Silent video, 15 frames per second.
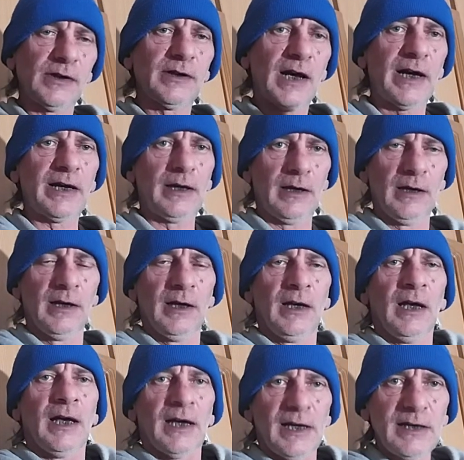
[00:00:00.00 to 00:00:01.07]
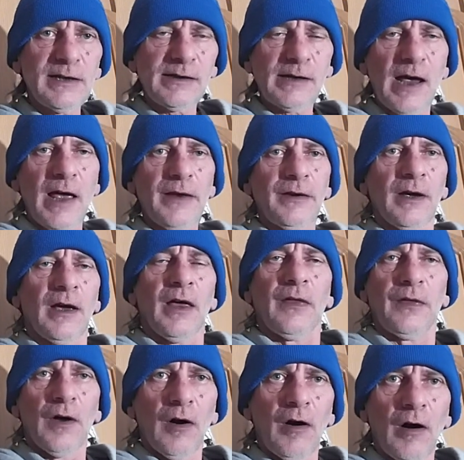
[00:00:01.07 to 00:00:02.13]
today. He said
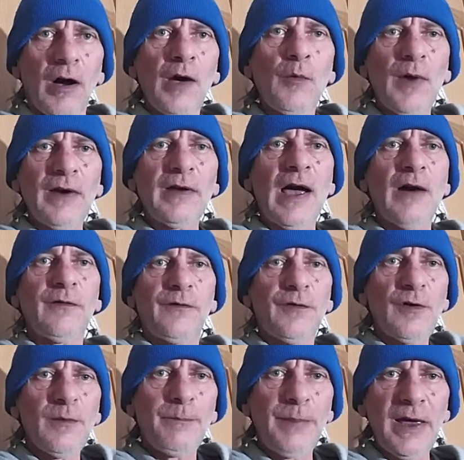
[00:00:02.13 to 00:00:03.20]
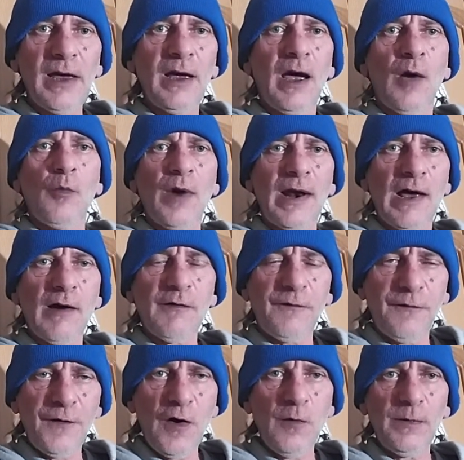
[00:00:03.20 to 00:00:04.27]
that I went out for a beer and went out
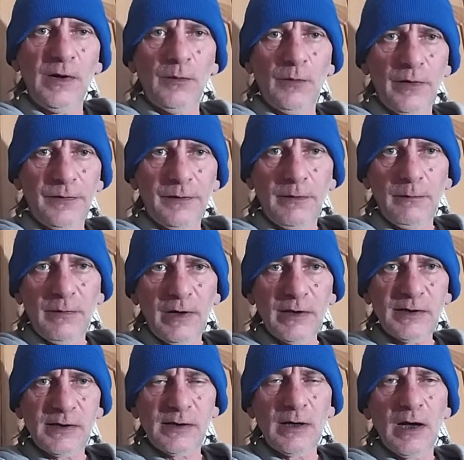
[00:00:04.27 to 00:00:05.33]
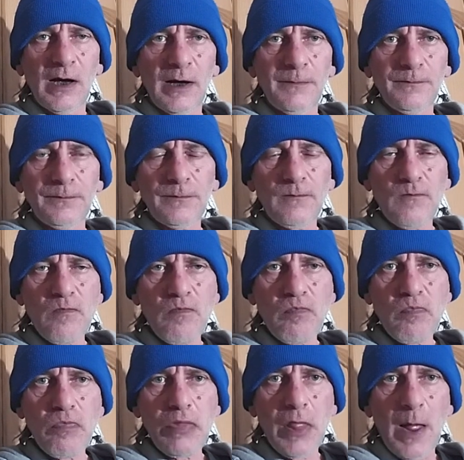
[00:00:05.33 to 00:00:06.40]
filming with Spitshine
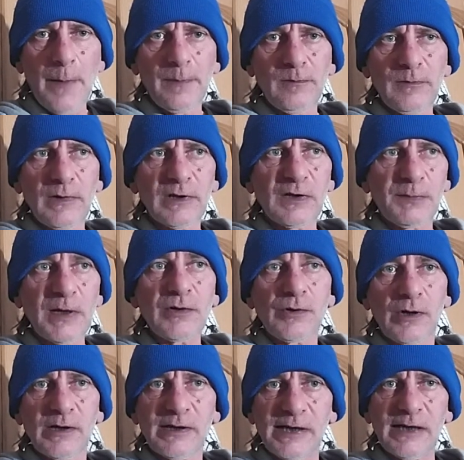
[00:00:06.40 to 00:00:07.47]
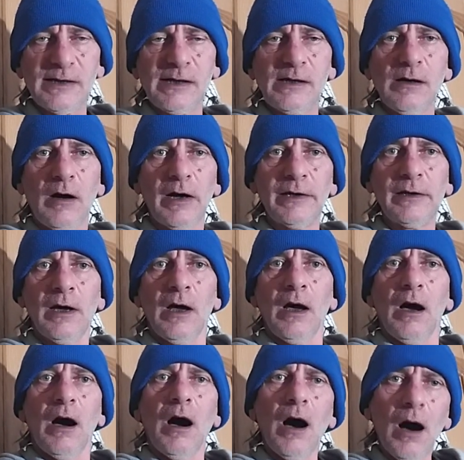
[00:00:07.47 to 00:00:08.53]
69
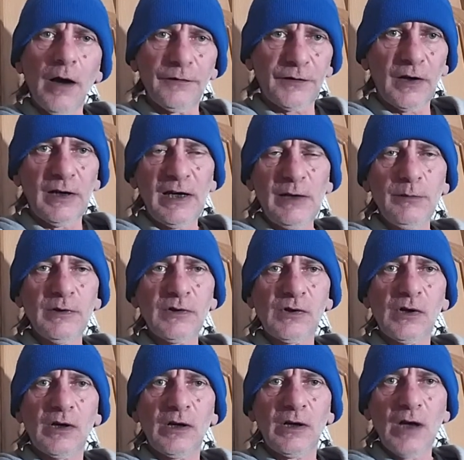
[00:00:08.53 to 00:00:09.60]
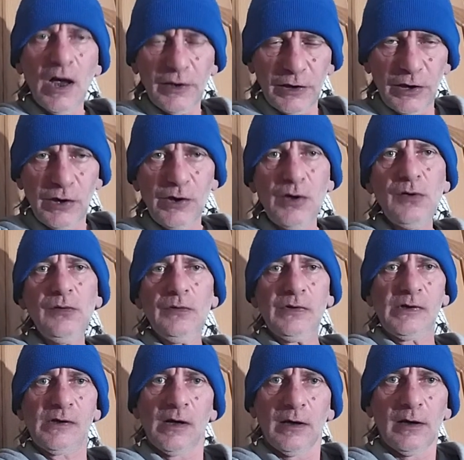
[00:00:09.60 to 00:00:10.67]
after he was
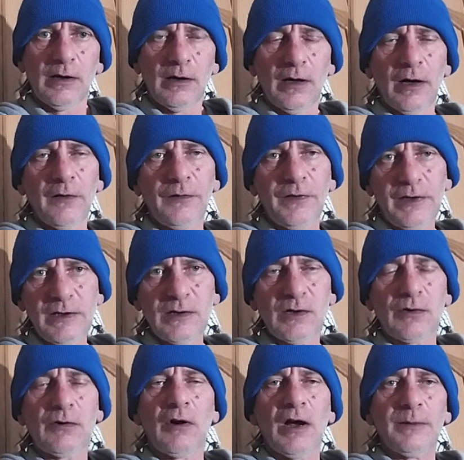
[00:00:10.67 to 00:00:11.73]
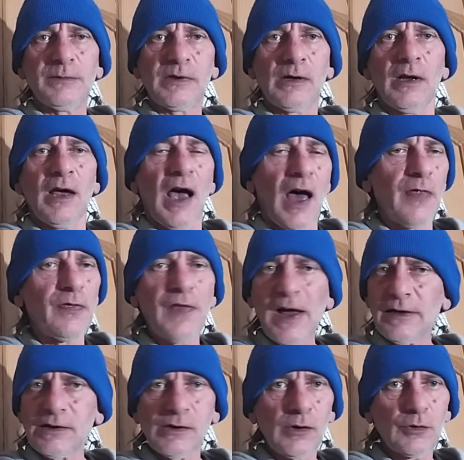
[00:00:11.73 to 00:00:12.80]
accused of these crimes. And
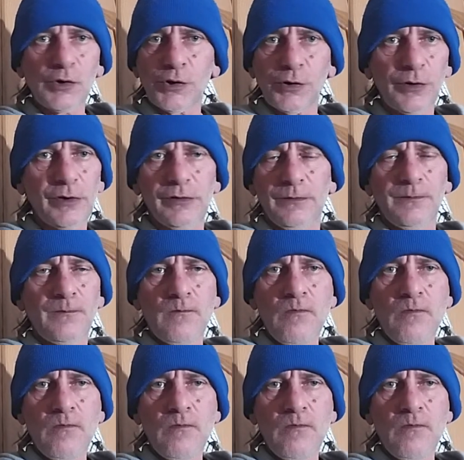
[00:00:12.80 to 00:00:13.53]
that's not true.